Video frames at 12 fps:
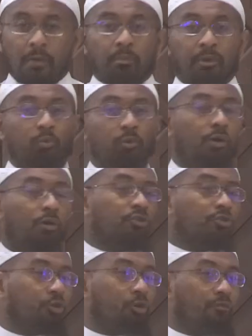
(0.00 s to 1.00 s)
But we
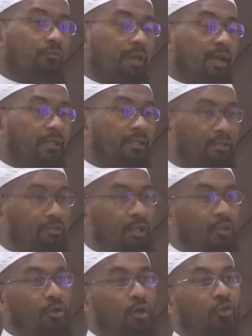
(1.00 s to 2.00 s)
also know from the hadith
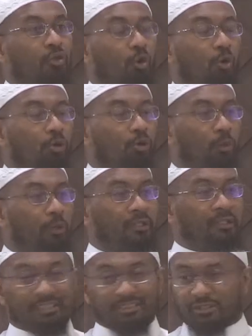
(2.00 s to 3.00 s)
that not all
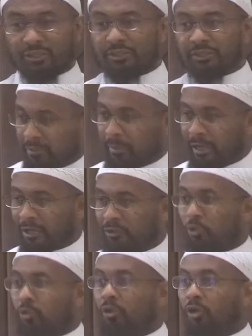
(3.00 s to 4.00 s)
wind is just
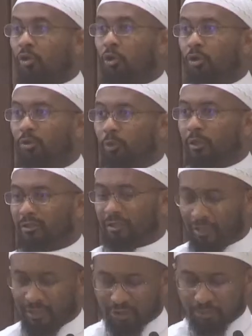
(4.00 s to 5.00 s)
bad, or not all
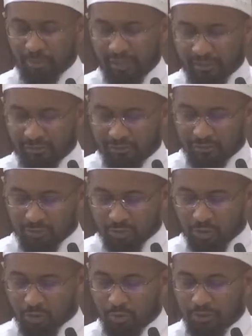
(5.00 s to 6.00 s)
wind is bad,
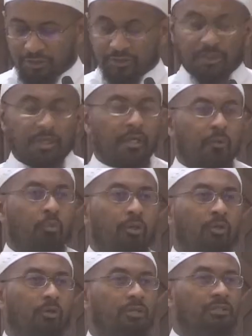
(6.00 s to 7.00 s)
strong winds. We
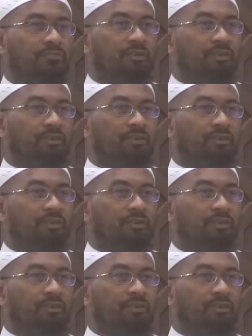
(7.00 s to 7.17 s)
know this